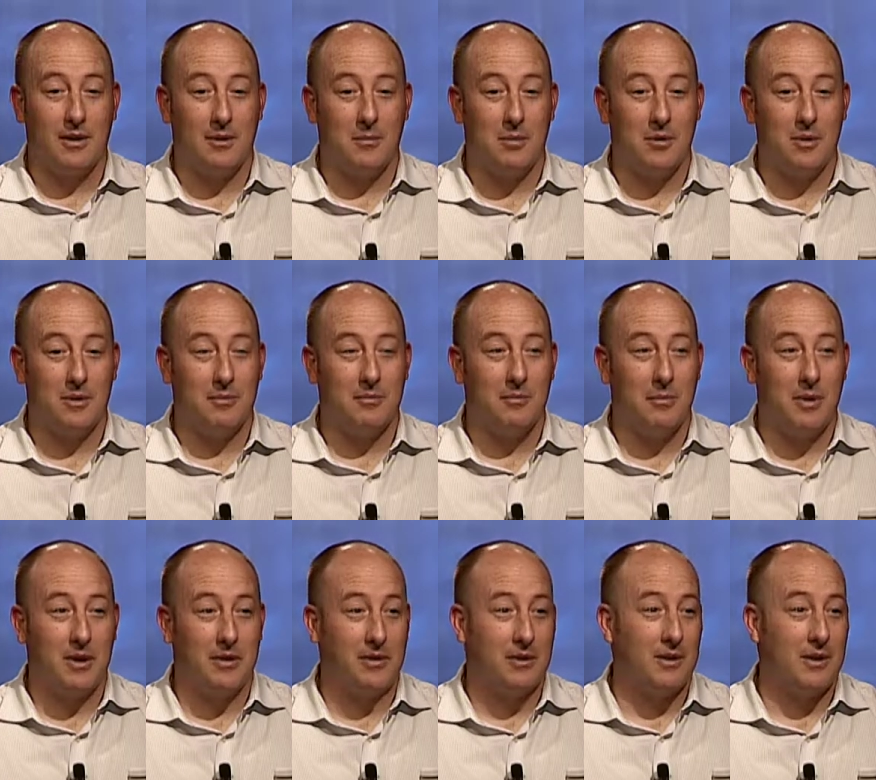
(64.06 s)
but
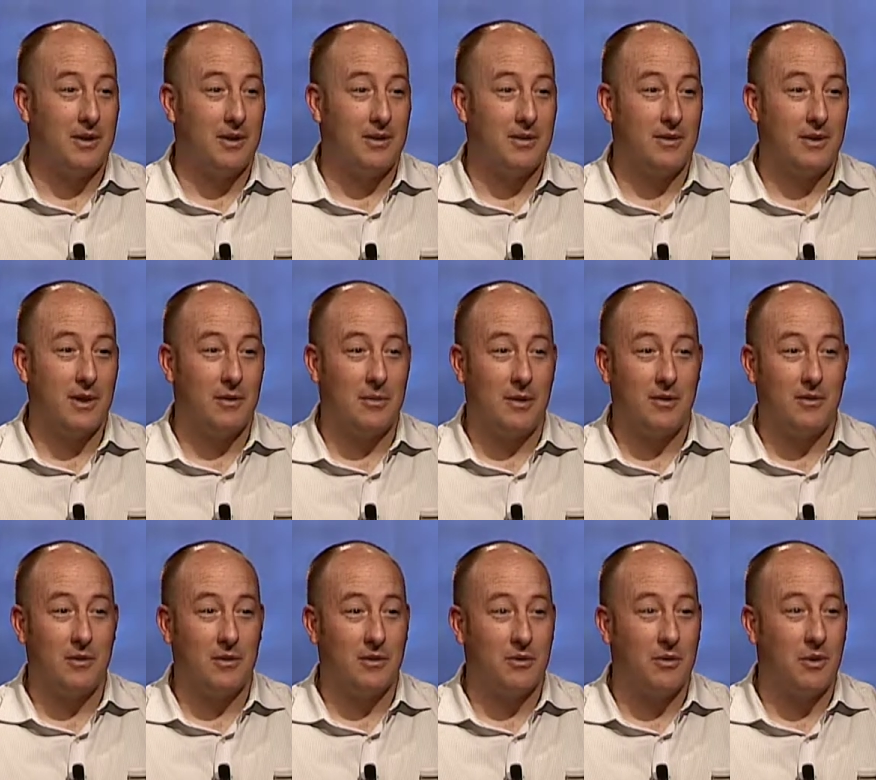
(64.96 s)
basically it's named
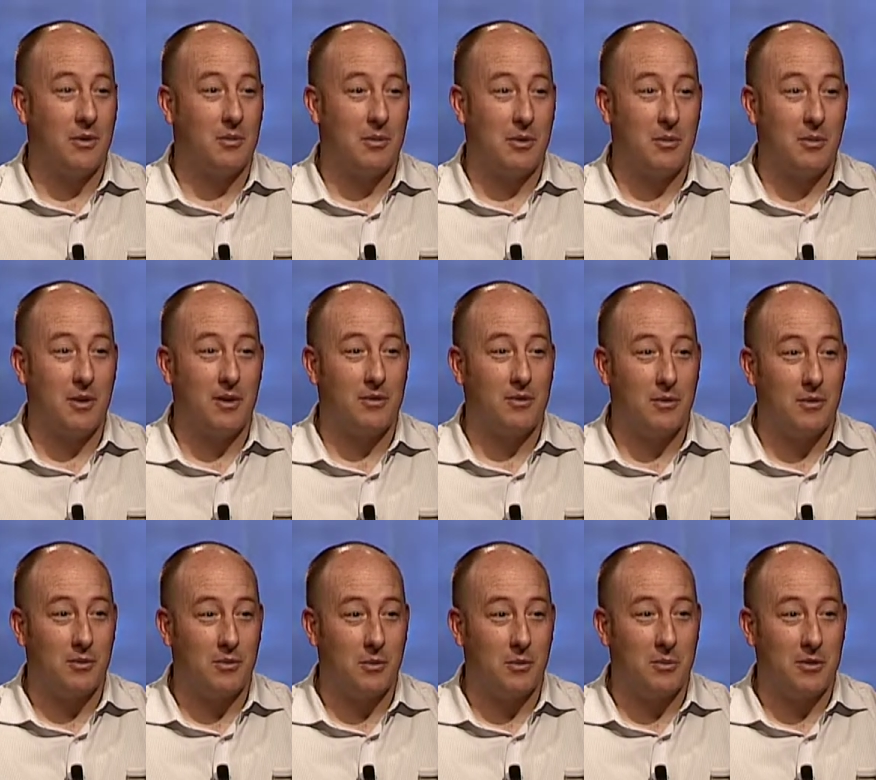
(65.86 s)
after a song my wife
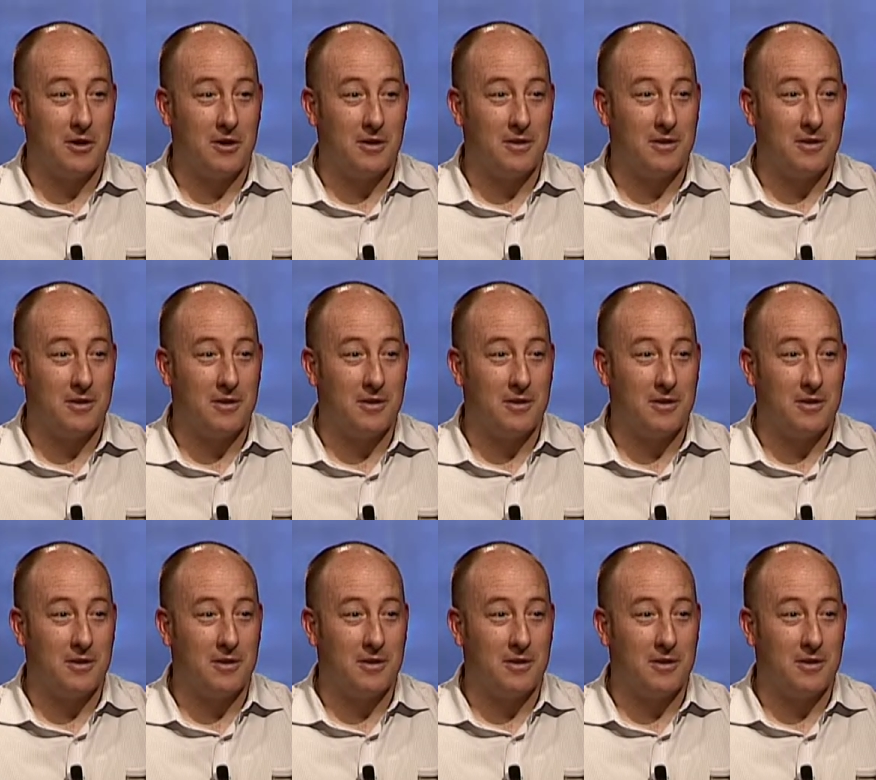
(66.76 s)
wrote for me.